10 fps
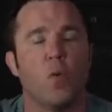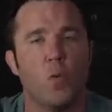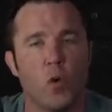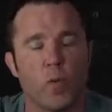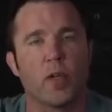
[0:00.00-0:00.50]

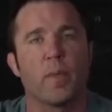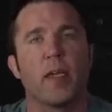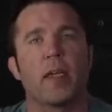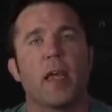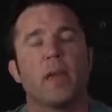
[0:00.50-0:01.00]
rumored to
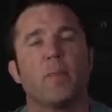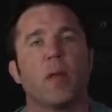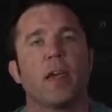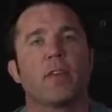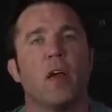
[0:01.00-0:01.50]
be taking
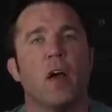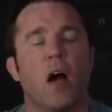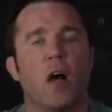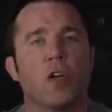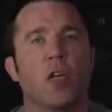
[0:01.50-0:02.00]
place
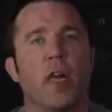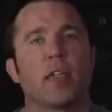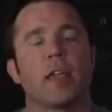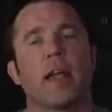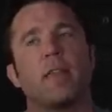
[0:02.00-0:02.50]
on July
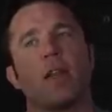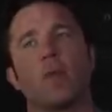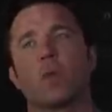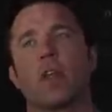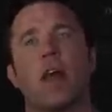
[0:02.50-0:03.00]
2nd. Then
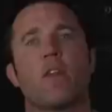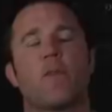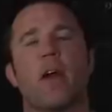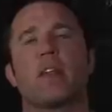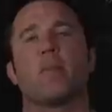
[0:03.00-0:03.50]
there was another
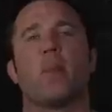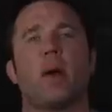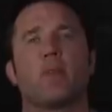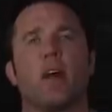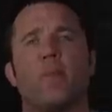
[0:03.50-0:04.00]
fight that
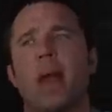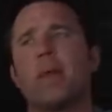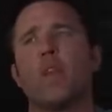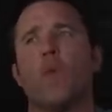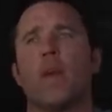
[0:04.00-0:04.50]
popped off,
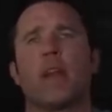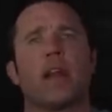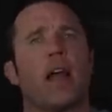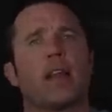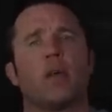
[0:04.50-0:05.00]
maybe the one that
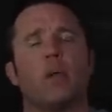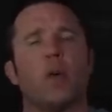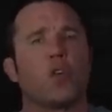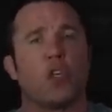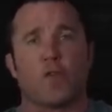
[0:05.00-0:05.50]
I liked the
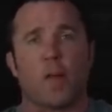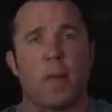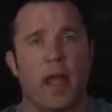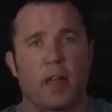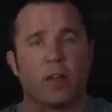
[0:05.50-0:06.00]
most, just from
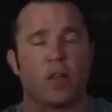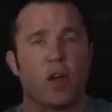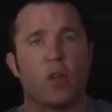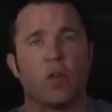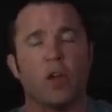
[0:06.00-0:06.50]
an X's and
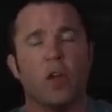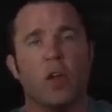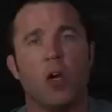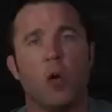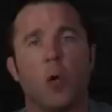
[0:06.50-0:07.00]
O's,
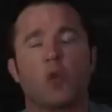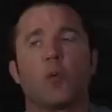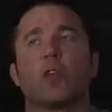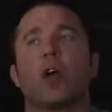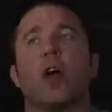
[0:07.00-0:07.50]
which
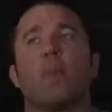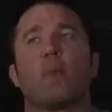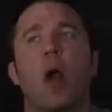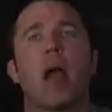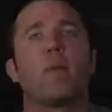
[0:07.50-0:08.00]
was
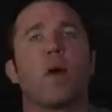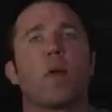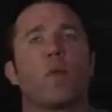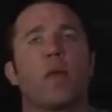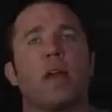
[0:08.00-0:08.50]
Brian
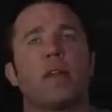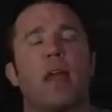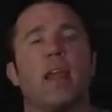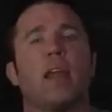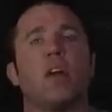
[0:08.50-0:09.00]
Barberina
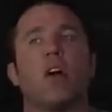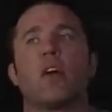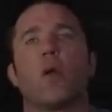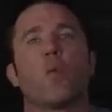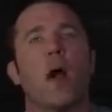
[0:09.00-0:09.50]
taking
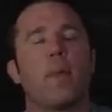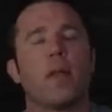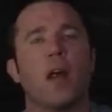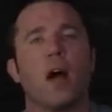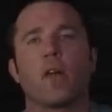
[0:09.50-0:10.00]
on
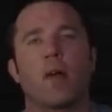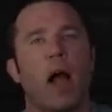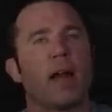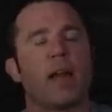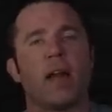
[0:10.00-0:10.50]
Robbie Lawler.
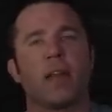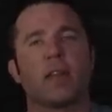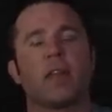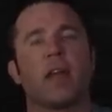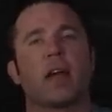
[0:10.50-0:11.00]
I did not
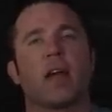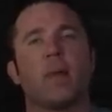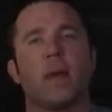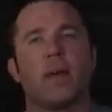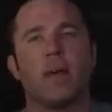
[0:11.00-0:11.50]
see that
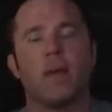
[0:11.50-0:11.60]
coming.